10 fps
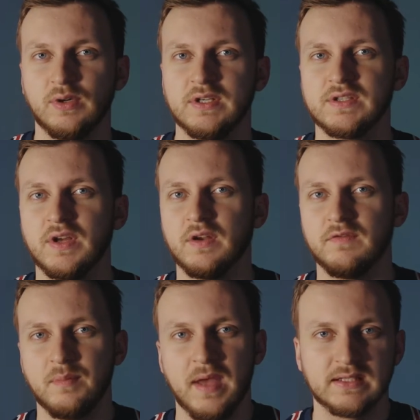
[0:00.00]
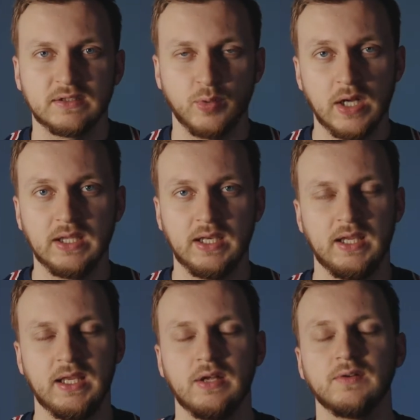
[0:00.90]
or it's not of the best
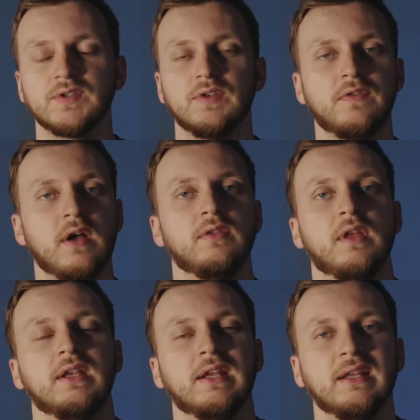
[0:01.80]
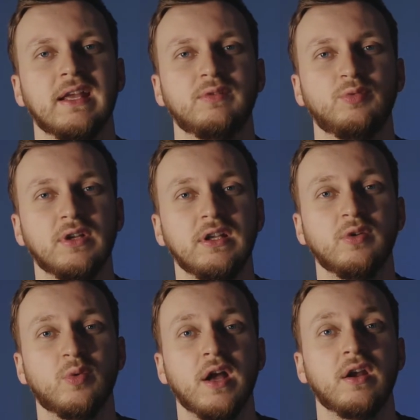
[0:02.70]
quality, and I also found that it can get really
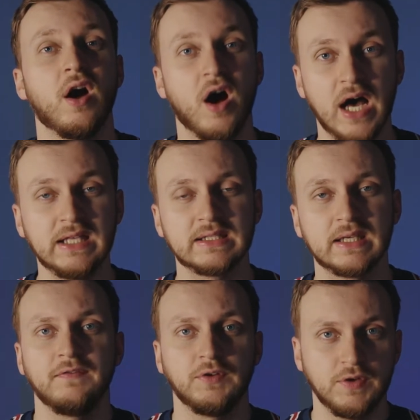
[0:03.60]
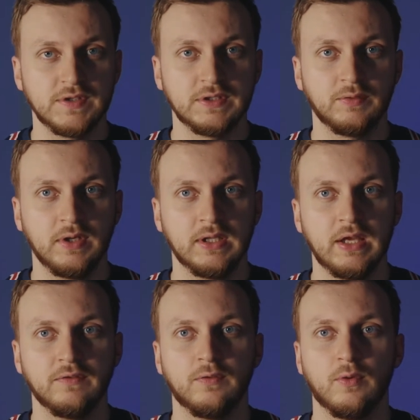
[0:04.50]
quite hot after using the ring
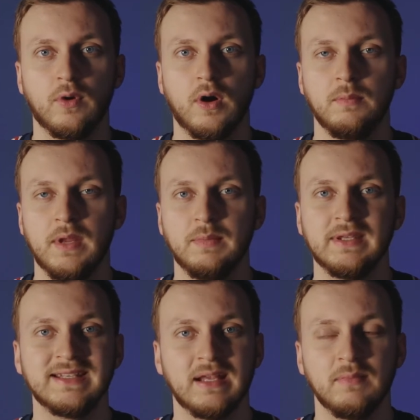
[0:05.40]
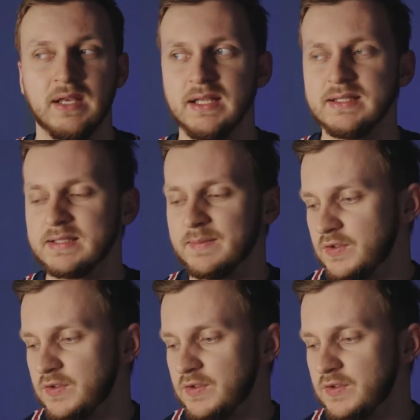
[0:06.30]
light for maybe 10 minutes.